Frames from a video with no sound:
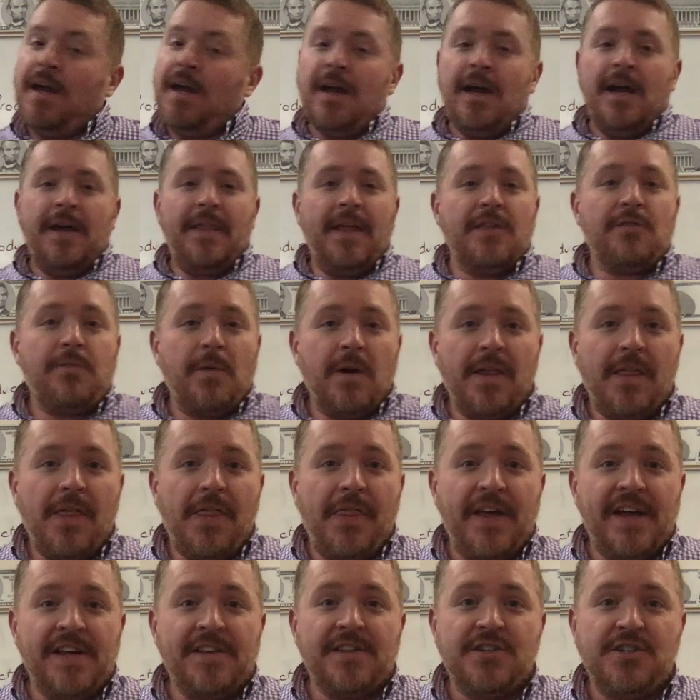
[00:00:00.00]
And that's one of the
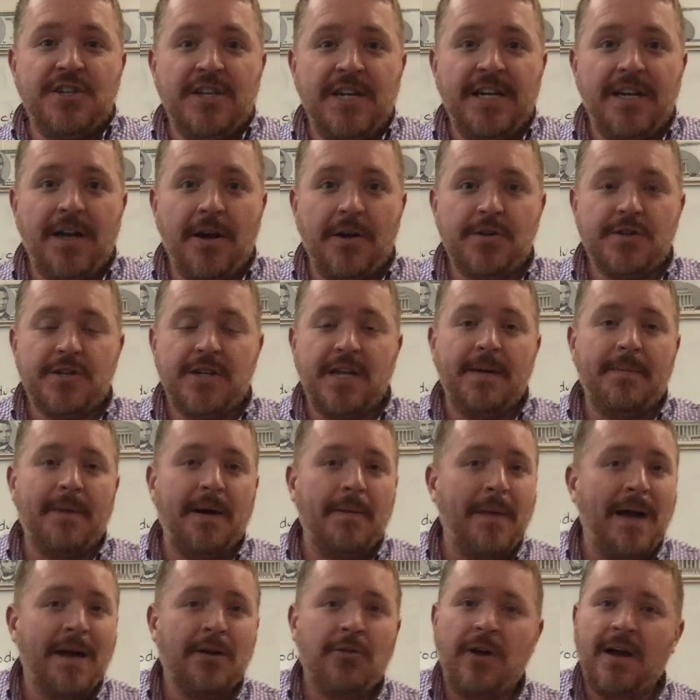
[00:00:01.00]
things that you need to understand
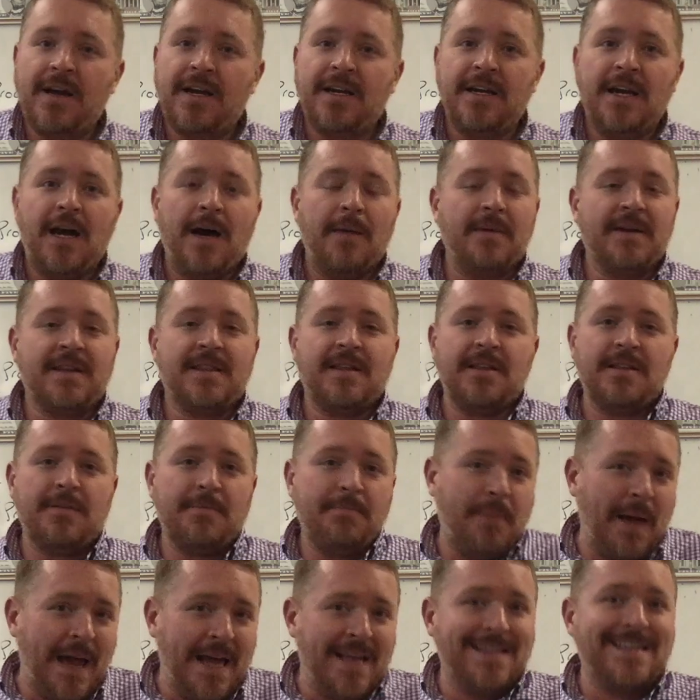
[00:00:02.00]
about macroeconomics. It's
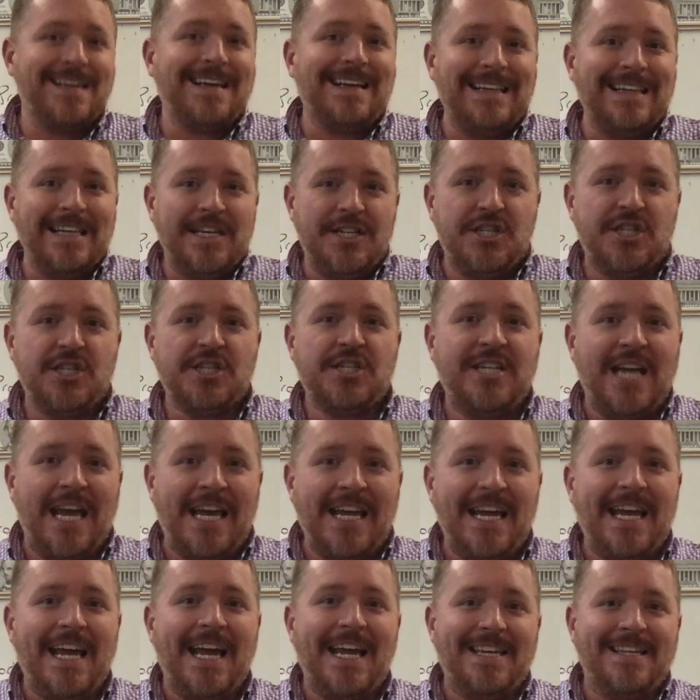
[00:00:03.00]
basically just
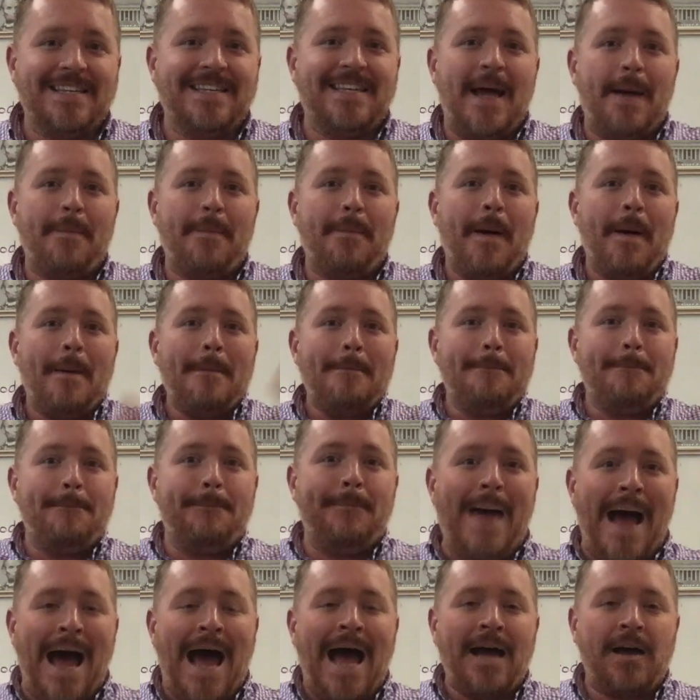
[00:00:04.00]
taking a step
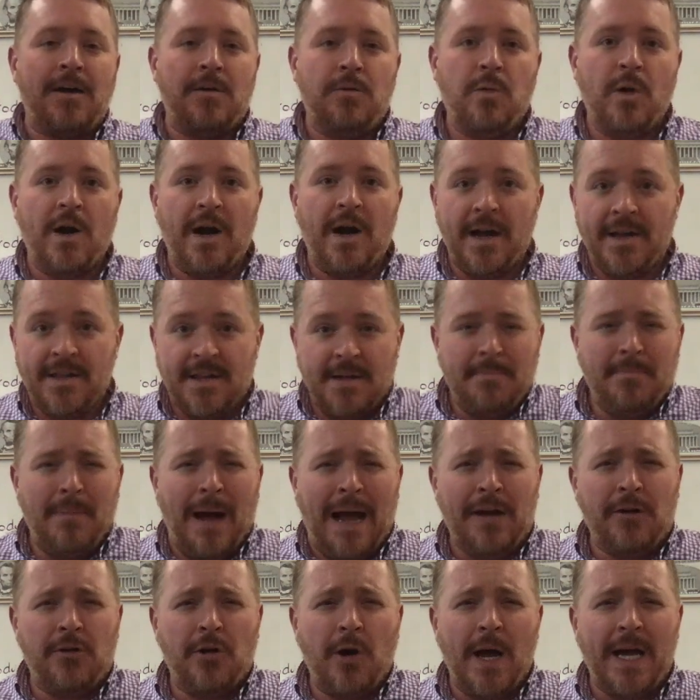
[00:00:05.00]
back, whereas in
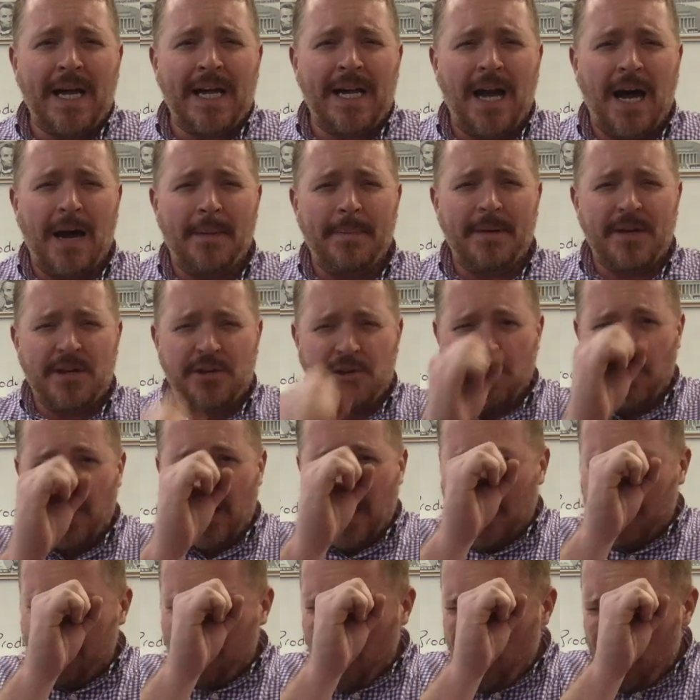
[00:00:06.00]
microeconomics, you're
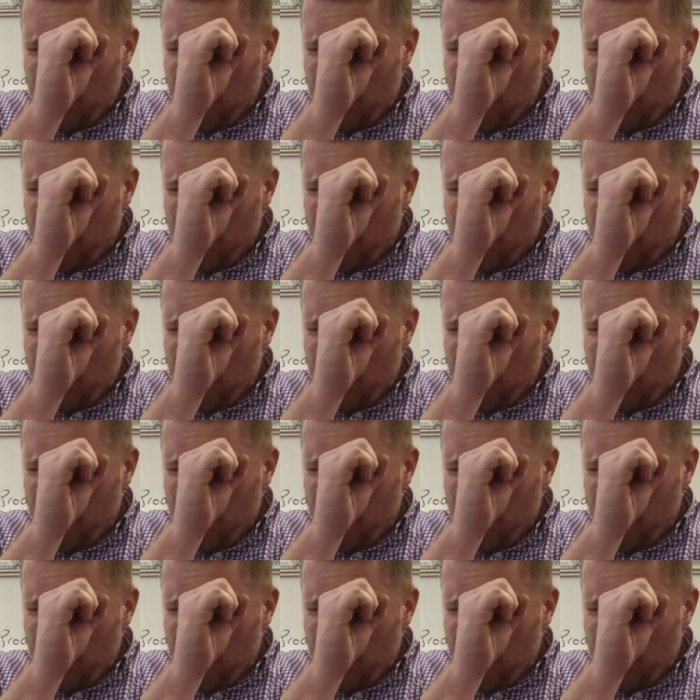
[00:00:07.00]
kind of